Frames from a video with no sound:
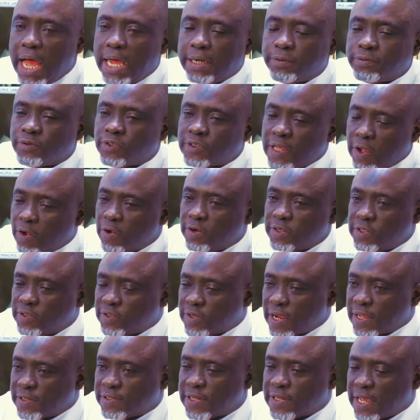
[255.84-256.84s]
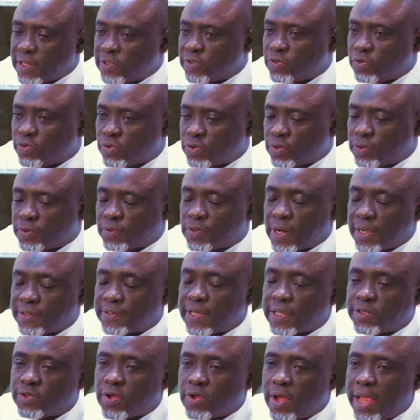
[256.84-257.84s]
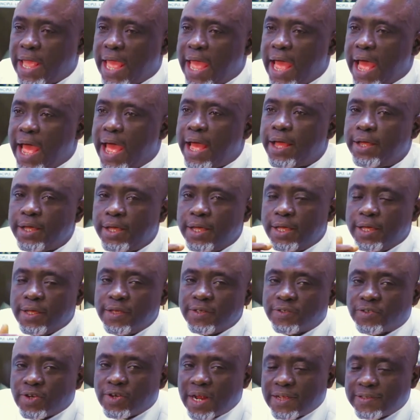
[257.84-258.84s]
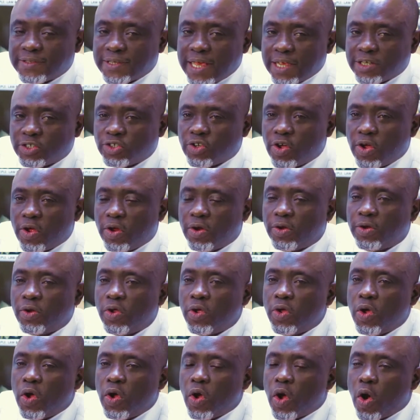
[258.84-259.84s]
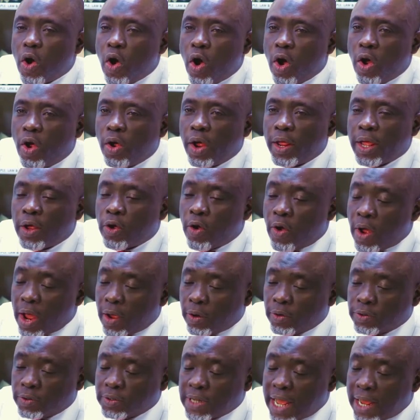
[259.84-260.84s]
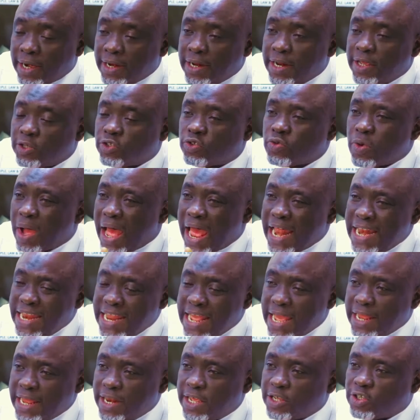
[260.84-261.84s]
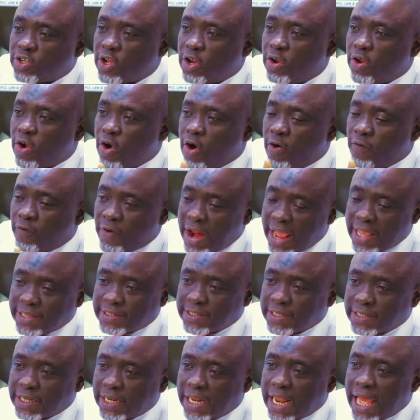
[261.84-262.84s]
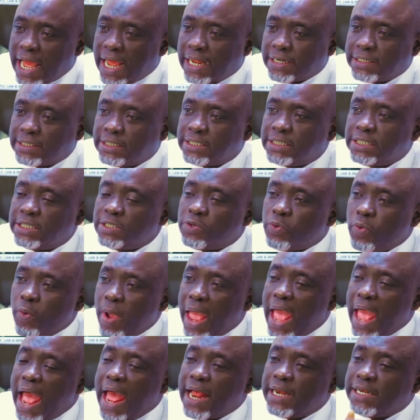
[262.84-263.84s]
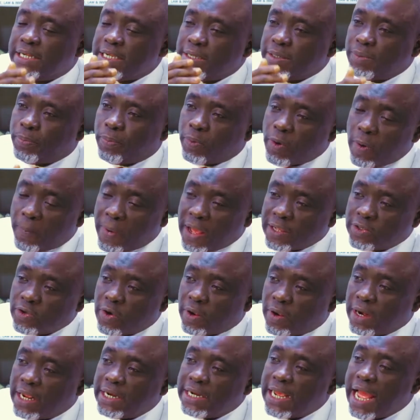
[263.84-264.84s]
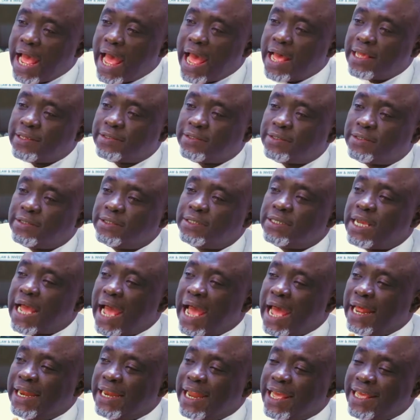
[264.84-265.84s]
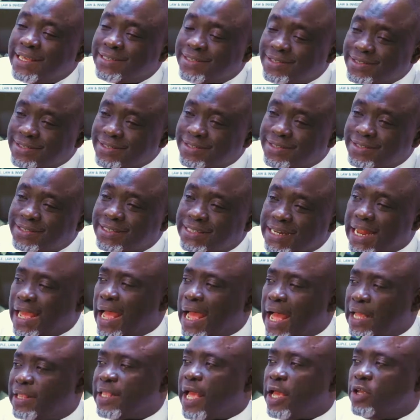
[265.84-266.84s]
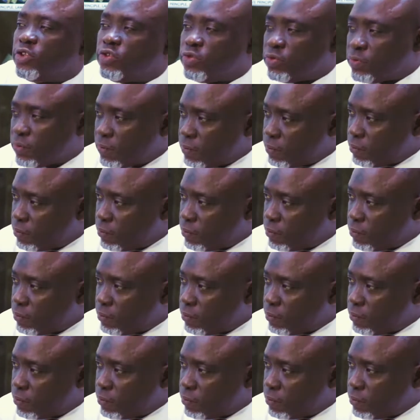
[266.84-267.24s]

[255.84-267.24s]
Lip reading: Secondary transaction here is transaction that relates to alienation of rights in land where the property already has an existing legal title.